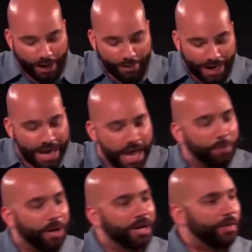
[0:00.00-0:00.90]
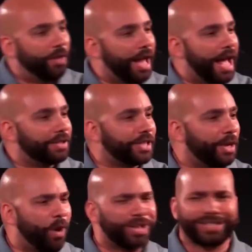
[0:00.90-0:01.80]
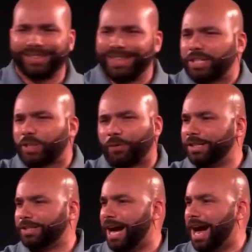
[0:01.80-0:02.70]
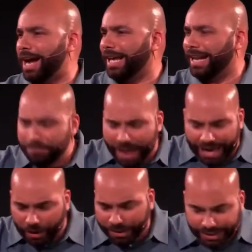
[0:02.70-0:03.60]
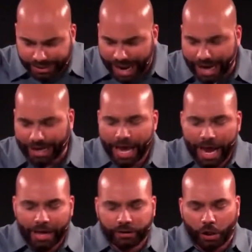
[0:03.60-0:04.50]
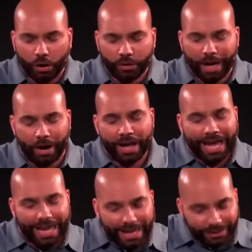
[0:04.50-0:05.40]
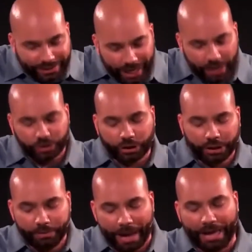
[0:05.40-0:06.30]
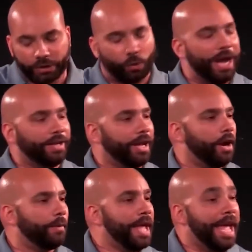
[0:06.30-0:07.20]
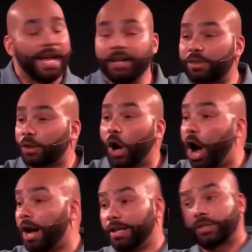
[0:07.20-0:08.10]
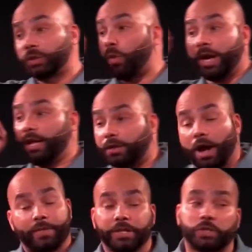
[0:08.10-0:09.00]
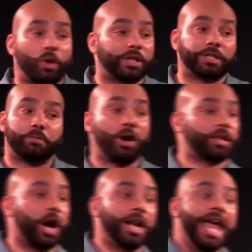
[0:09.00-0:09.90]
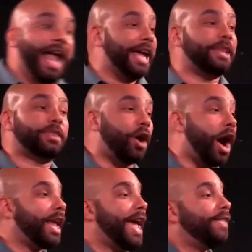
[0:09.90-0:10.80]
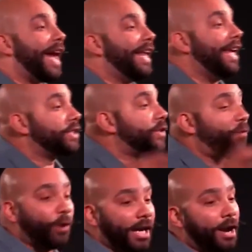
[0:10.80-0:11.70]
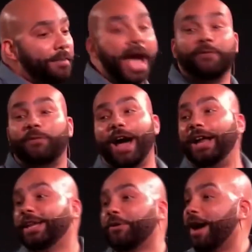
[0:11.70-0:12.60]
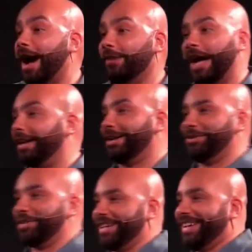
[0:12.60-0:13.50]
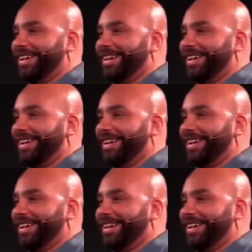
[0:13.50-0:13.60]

Amen. But nonetheless, it wasn't this for this guy. He didn't make a mistake and turn there. He intentionally made his way there. He thought, this is what he thought. This is what this boy thought. He thought that his freedom had finally arrived. Hallelujah.